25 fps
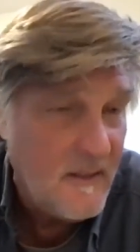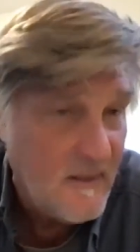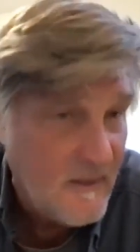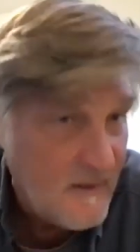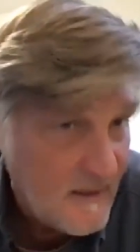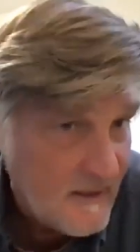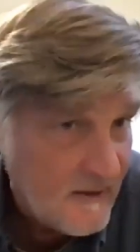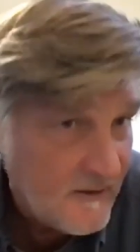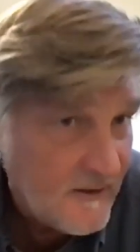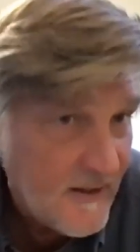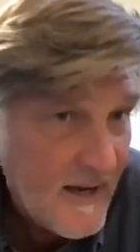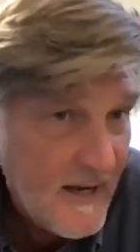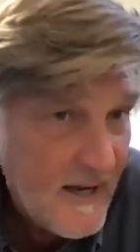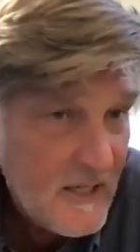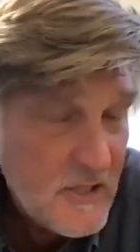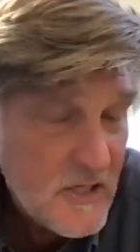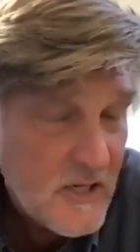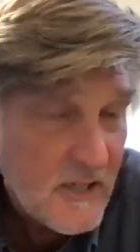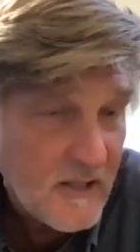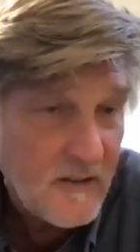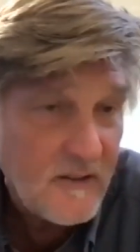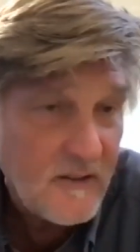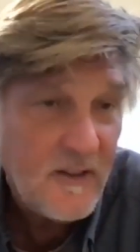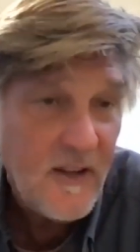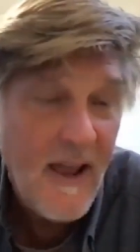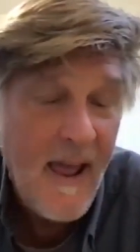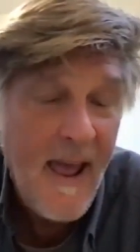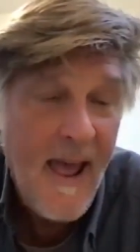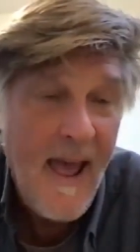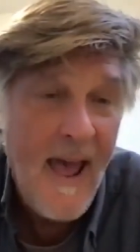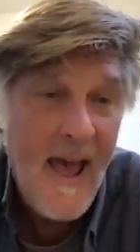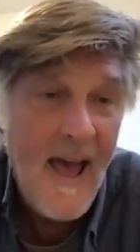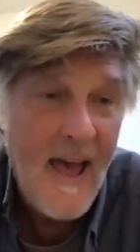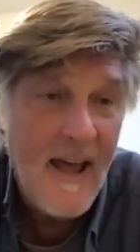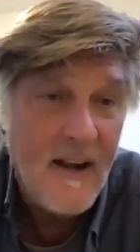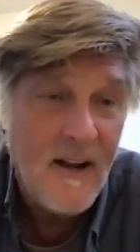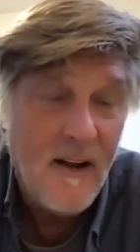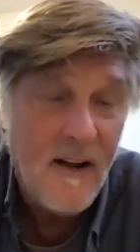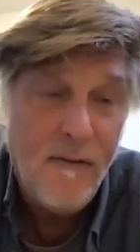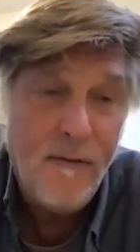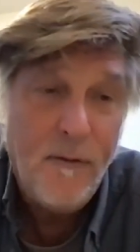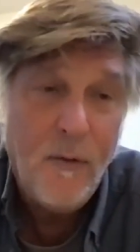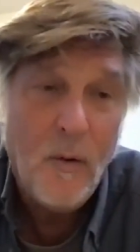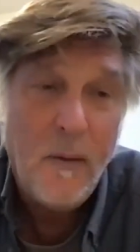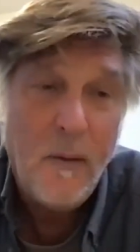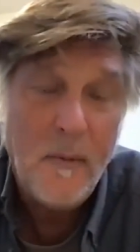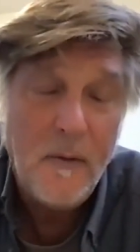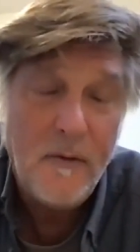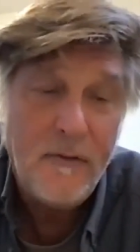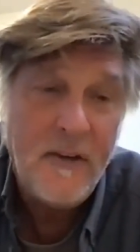these ancients had a
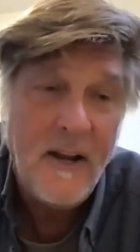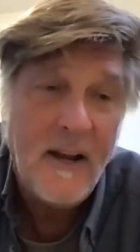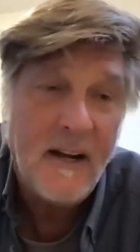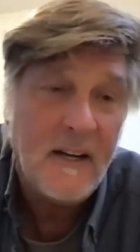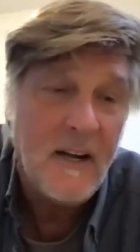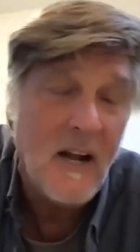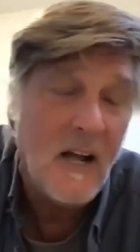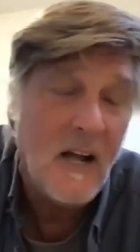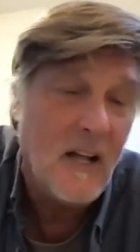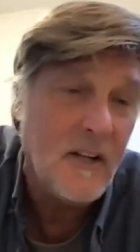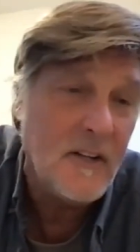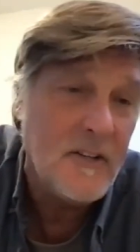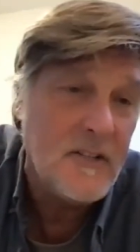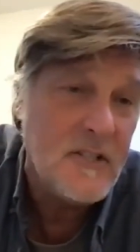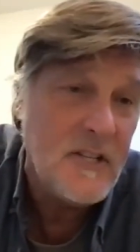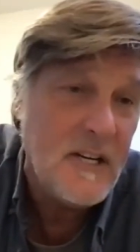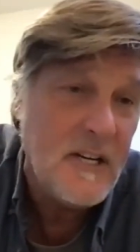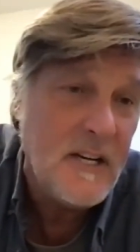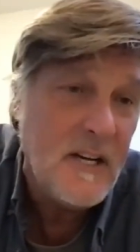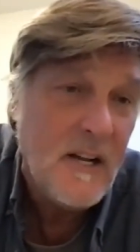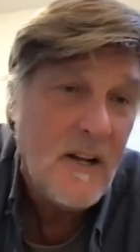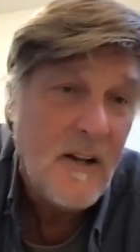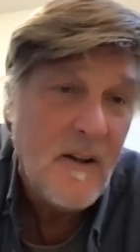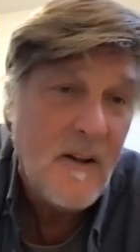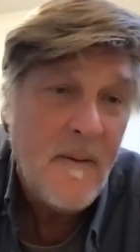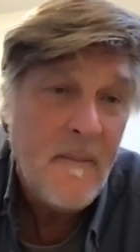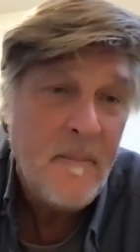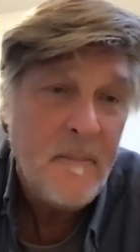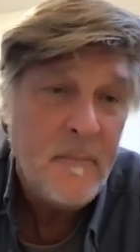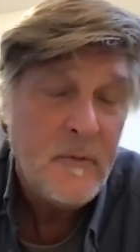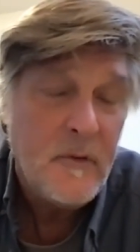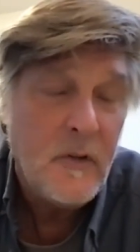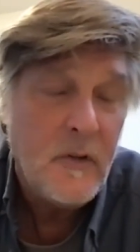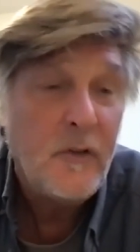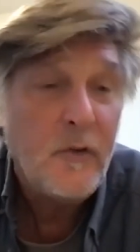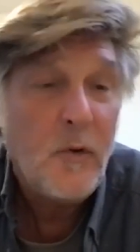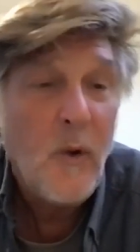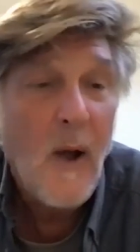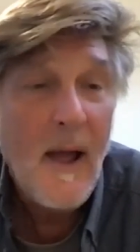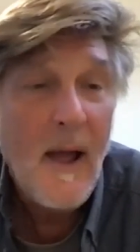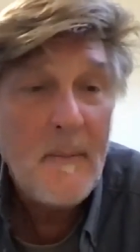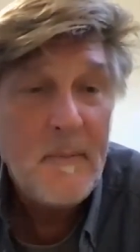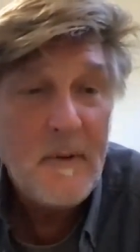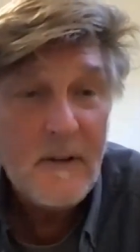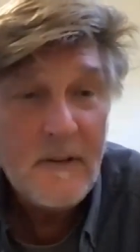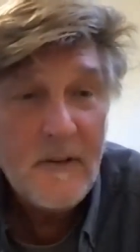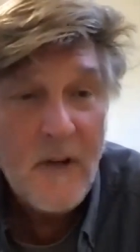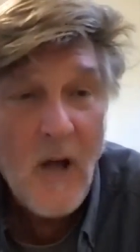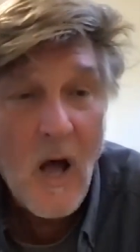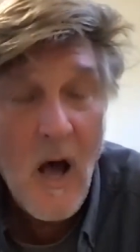form of technology
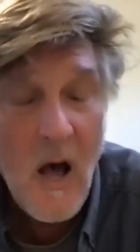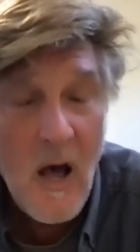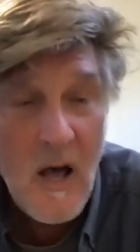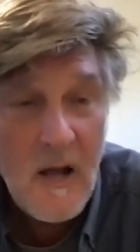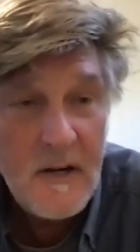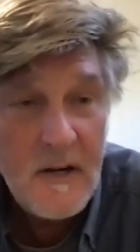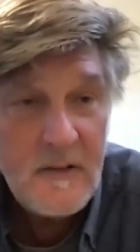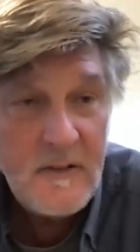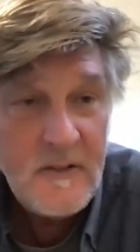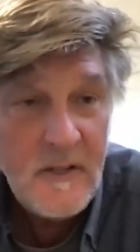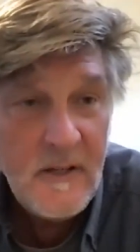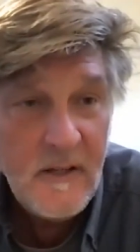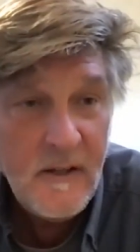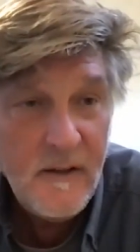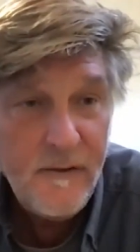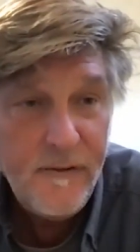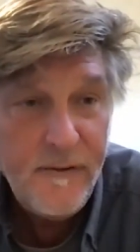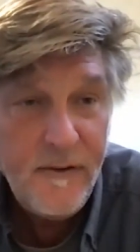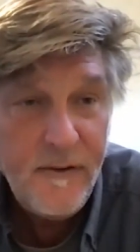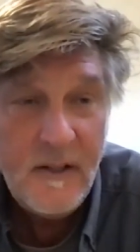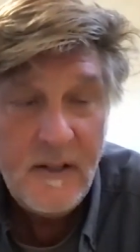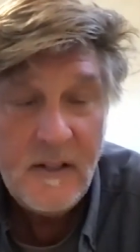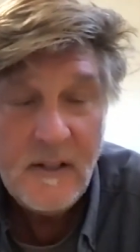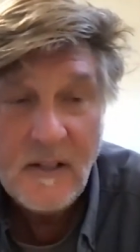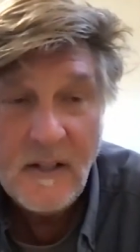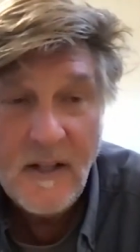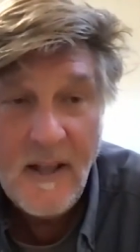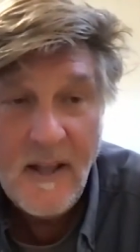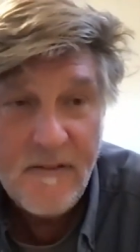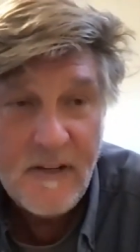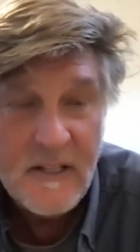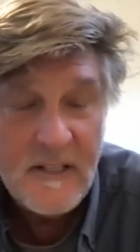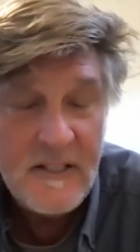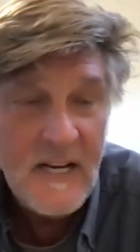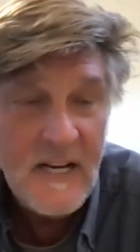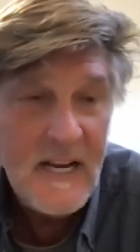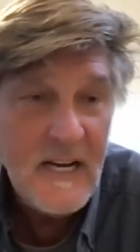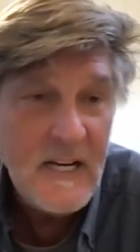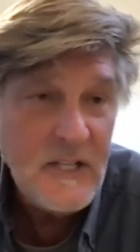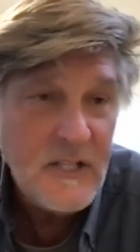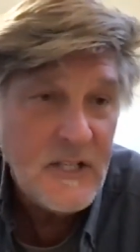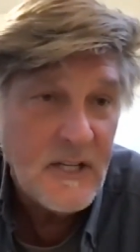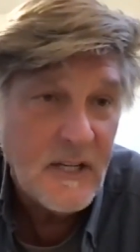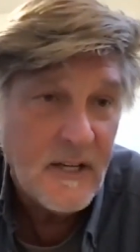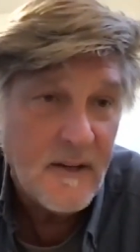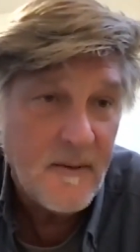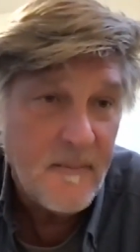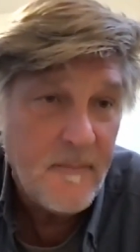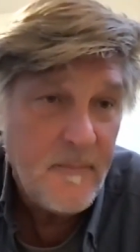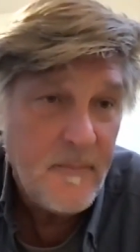described as auditive
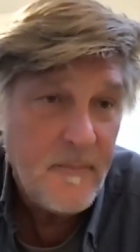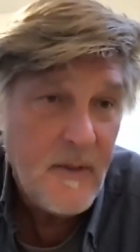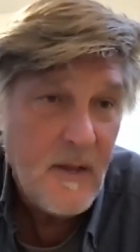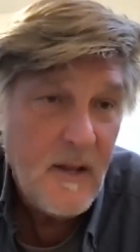levitation.